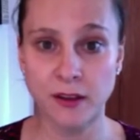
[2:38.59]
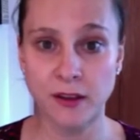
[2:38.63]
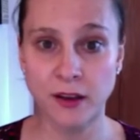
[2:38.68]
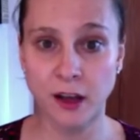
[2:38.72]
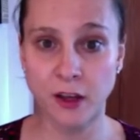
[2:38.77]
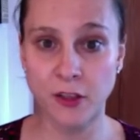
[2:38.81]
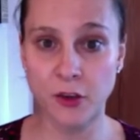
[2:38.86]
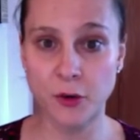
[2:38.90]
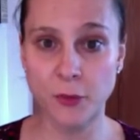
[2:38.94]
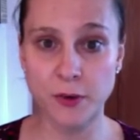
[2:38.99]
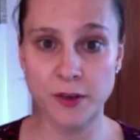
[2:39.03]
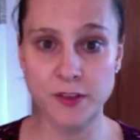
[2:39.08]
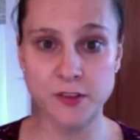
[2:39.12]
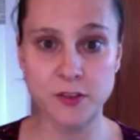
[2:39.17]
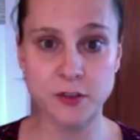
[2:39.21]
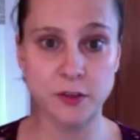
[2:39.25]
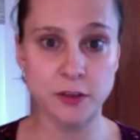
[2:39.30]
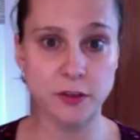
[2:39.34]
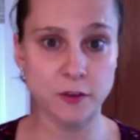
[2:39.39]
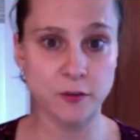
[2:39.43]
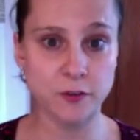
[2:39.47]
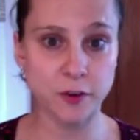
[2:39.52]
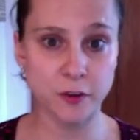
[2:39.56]
Otherwise, you're
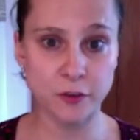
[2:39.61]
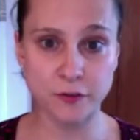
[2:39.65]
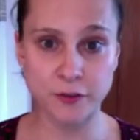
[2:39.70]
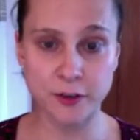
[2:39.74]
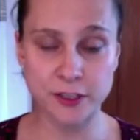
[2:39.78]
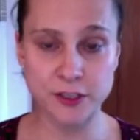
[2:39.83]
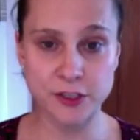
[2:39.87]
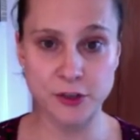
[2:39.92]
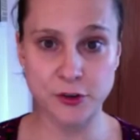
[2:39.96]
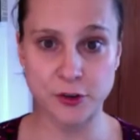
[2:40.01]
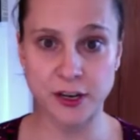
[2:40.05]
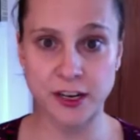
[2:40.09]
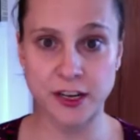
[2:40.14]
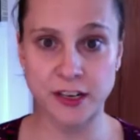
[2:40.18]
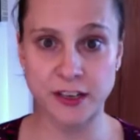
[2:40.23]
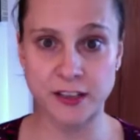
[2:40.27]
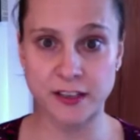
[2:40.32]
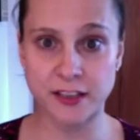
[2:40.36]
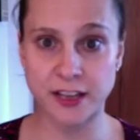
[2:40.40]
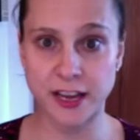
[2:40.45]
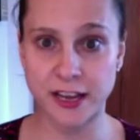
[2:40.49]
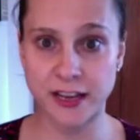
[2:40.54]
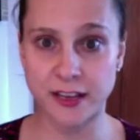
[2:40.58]
going to feel
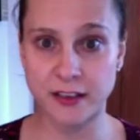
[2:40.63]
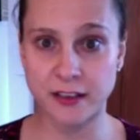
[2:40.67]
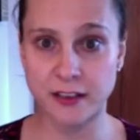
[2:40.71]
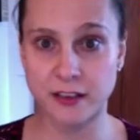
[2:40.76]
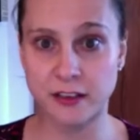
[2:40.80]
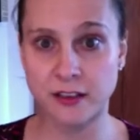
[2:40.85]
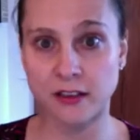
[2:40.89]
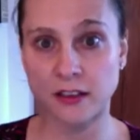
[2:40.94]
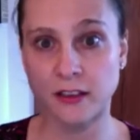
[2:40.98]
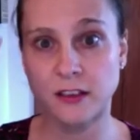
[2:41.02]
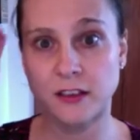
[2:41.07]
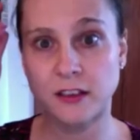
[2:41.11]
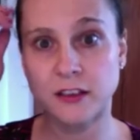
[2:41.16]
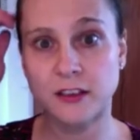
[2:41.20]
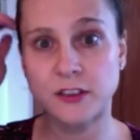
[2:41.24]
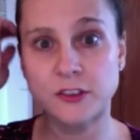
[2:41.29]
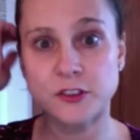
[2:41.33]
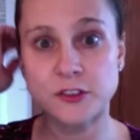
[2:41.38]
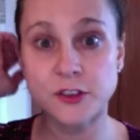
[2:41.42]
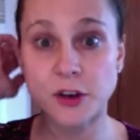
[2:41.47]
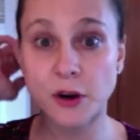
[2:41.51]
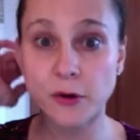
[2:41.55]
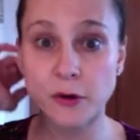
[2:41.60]
frustrated that
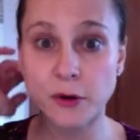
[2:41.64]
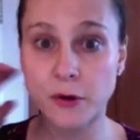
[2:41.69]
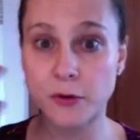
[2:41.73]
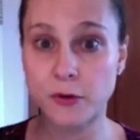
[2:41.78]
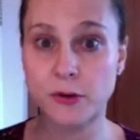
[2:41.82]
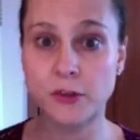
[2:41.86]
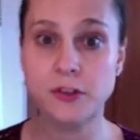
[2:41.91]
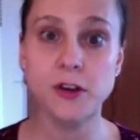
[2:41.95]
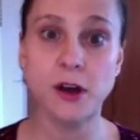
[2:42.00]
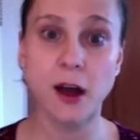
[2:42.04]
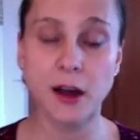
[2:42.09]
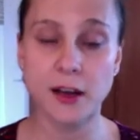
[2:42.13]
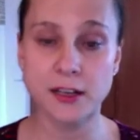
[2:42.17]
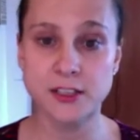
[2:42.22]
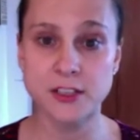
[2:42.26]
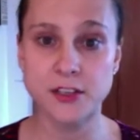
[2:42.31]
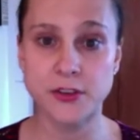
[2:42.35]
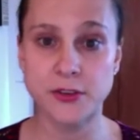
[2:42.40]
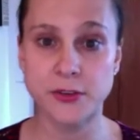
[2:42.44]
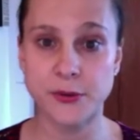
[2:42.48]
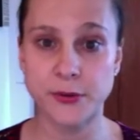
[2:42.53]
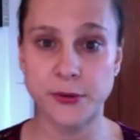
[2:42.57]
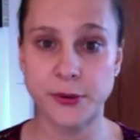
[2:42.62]
you don't know who to talk
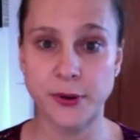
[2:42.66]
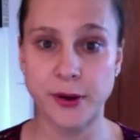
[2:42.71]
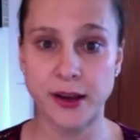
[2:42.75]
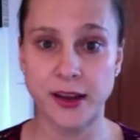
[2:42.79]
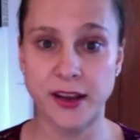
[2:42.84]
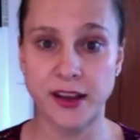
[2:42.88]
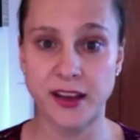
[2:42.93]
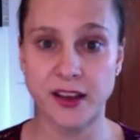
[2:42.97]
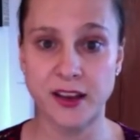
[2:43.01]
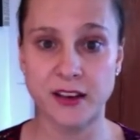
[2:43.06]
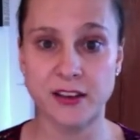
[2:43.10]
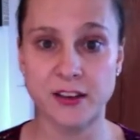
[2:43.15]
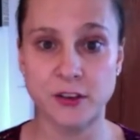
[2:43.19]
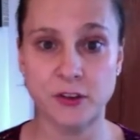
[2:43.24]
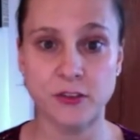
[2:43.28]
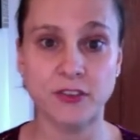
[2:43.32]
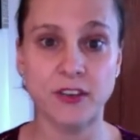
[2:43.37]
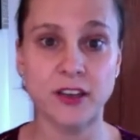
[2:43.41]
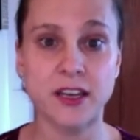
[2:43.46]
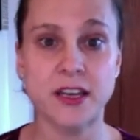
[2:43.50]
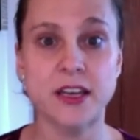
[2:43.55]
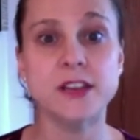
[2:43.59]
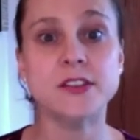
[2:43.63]
to and you've
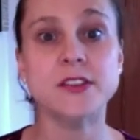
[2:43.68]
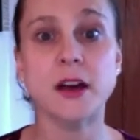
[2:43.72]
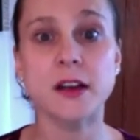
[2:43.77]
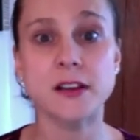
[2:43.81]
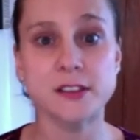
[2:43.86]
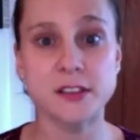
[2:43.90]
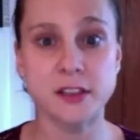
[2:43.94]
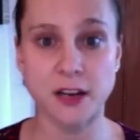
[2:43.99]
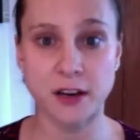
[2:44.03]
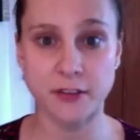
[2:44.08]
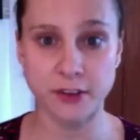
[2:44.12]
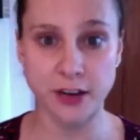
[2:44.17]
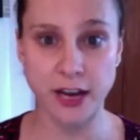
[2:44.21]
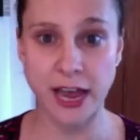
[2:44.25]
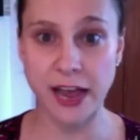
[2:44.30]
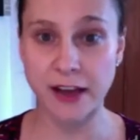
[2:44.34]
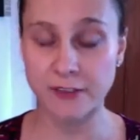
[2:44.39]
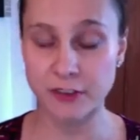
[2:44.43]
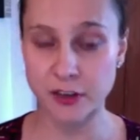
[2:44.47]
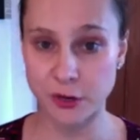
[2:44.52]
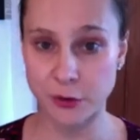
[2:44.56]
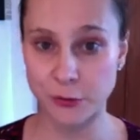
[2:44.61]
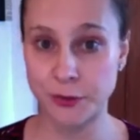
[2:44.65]
exhausted every
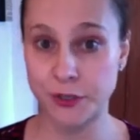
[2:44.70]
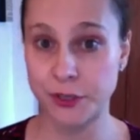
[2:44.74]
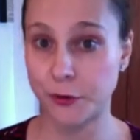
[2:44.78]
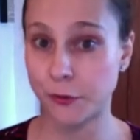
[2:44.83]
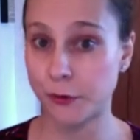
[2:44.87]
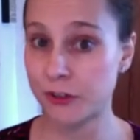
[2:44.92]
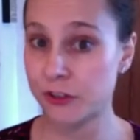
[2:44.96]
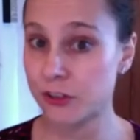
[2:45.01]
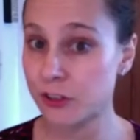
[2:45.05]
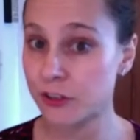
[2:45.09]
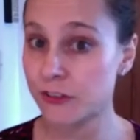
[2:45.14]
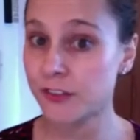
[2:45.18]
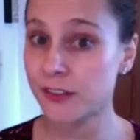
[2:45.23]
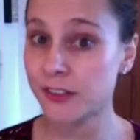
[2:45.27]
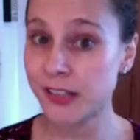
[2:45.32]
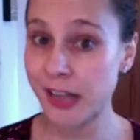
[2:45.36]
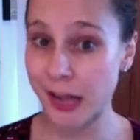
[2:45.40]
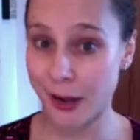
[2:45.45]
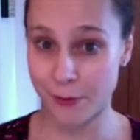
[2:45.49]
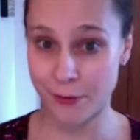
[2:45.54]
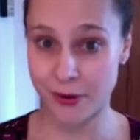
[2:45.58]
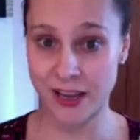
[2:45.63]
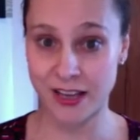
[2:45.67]
avenue. We don't want you to feel
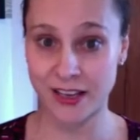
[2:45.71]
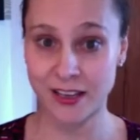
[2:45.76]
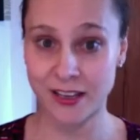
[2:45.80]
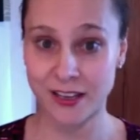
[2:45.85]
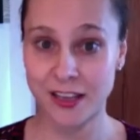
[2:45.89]
that way.